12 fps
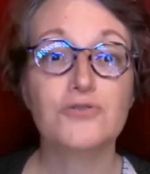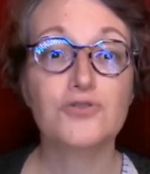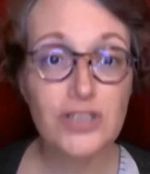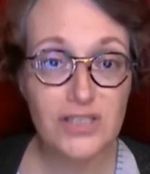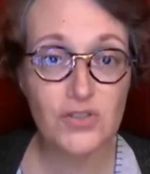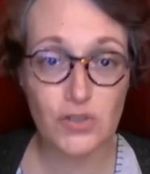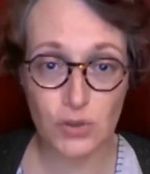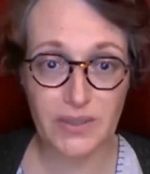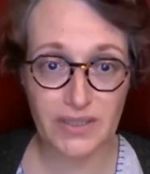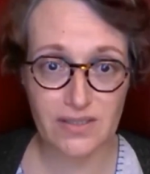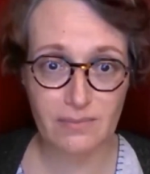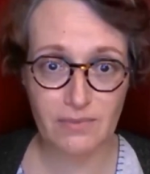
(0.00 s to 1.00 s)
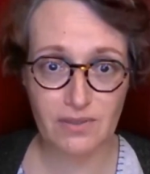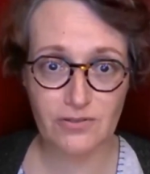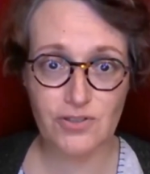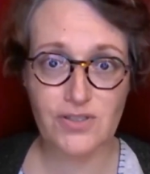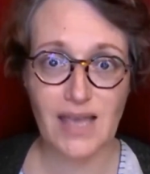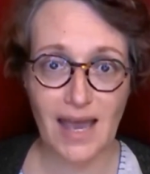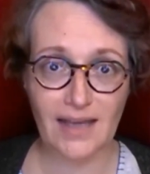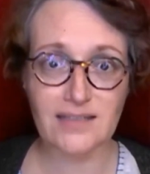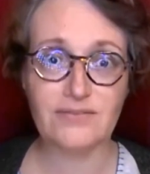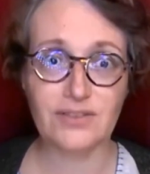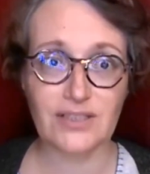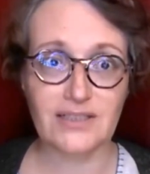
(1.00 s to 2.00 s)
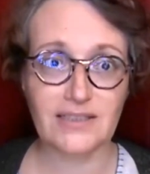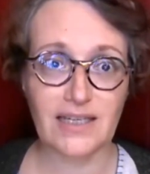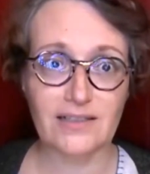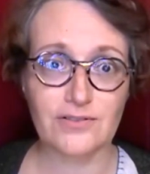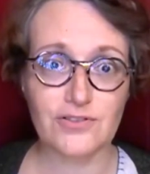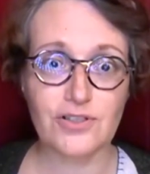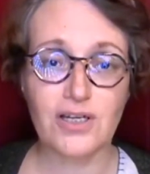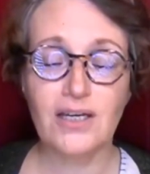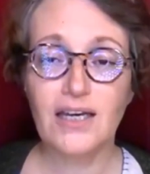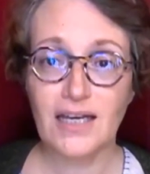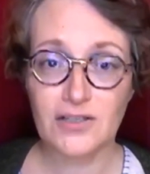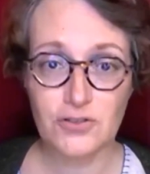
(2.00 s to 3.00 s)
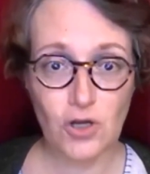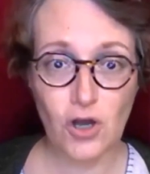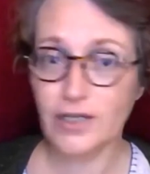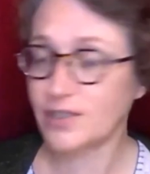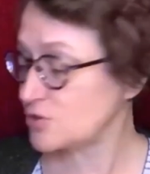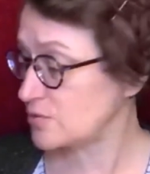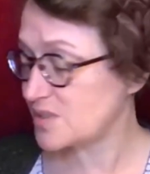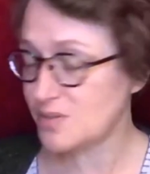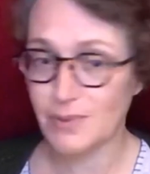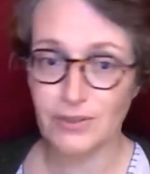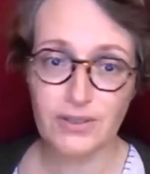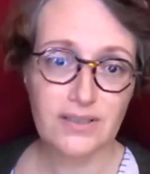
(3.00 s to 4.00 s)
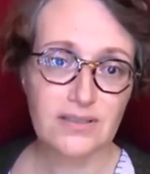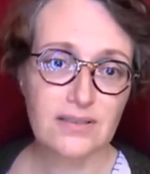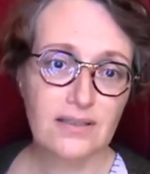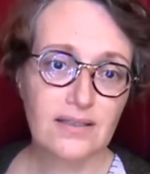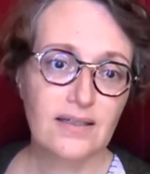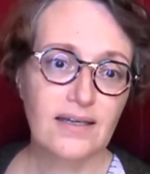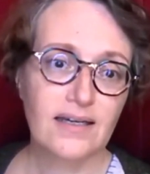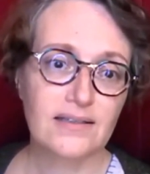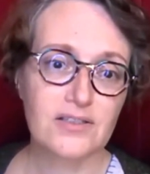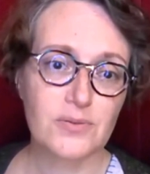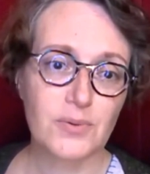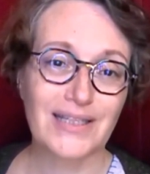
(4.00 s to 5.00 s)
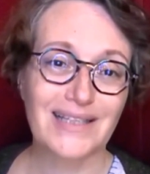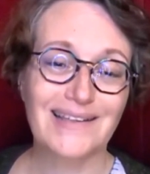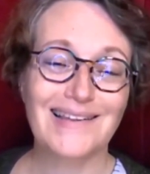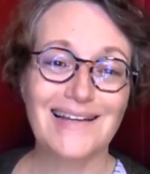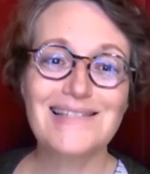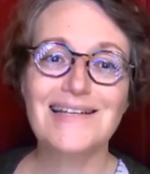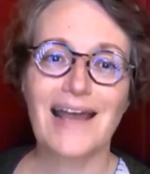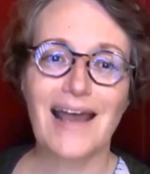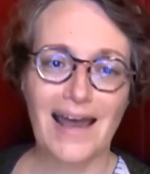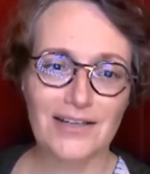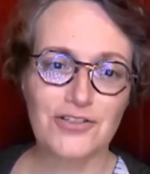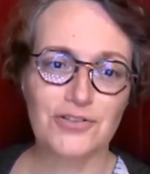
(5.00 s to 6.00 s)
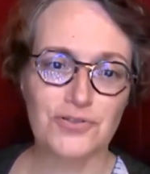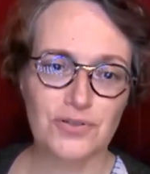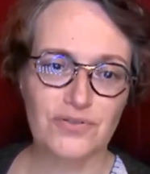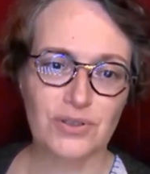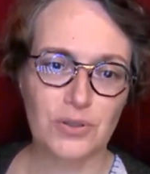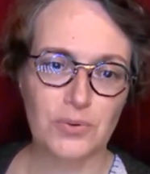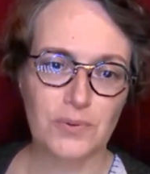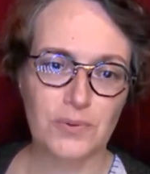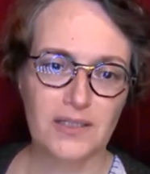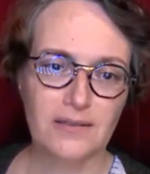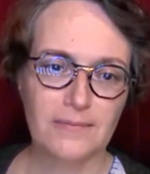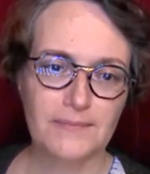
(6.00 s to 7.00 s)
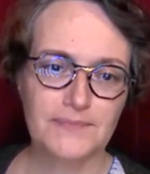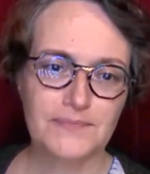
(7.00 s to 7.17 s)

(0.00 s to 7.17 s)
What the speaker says: she's doing something. She's actively engaged in talking to a spirit at this point. That's an action-driven opening.